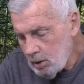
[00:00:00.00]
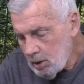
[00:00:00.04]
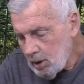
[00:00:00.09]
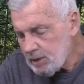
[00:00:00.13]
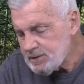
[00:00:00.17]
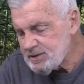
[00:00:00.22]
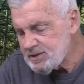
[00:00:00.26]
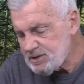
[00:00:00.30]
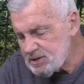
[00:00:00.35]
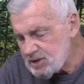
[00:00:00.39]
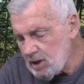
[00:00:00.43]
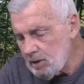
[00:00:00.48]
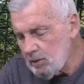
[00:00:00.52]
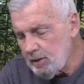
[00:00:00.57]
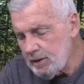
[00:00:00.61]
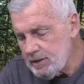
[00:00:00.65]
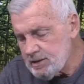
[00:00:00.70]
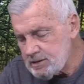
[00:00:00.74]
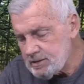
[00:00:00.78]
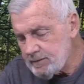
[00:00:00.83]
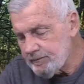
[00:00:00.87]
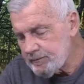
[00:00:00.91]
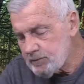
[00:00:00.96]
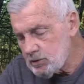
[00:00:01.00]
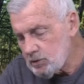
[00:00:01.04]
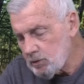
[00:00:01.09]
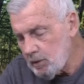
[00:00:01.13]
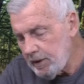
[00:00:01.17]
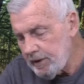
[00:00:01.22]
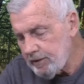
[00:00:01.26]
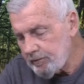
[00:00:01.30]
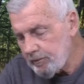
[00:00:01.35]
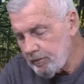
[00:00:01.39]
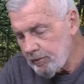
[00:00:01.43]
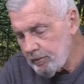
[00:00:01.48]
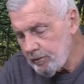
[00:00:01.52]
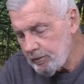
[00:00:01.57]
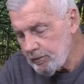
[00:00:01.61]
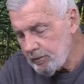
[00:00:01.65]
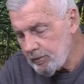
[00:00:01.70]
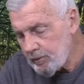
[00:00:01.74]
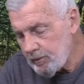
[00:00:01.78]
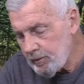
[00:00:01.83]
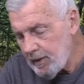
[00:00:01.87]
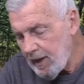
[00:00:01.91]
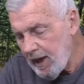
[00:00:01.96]
a series of
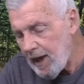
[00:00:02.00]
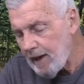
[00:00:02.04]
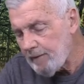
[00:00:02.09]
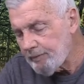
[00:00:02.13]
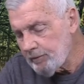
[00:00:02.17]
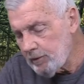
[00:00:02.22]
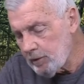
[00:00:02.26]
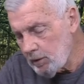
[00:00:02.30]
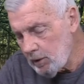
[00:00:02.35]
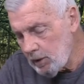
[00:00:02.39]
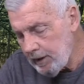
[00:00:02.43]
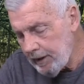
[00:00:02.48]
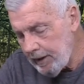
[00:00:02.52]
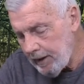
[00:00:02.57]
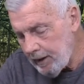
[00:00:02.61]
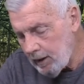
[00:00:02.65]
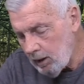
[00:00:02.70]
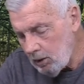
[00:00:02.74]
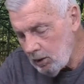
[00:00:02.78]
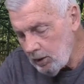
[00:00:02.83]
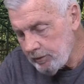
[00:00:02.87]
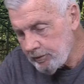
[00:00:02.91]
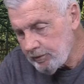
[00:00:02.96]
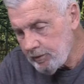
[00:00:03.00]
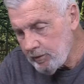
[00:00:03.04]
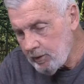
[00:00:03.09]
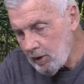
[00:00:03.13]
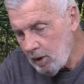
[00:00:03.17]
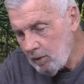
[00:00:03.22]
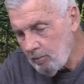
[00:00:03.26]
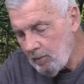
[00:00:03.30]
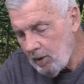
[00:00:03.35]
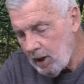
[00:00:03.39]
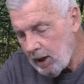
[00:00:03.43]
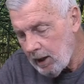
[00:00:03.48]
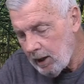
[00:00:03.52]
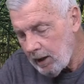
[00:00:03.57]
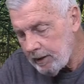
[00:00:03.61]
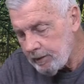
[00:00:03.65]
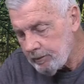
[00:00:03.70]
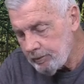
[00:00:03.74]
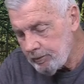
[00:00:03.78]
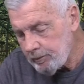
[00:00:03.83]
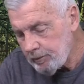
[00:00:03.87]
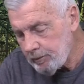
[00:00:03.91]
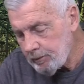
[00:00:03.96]
choices. Heaven or hell, it's in our
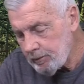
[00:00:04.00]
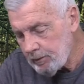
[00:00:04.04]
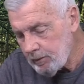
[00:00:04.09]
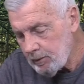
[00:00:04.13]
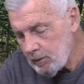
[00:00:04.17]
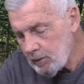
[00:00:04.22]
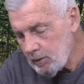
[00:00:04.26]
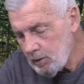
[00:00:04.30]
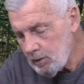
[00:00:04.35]
minds.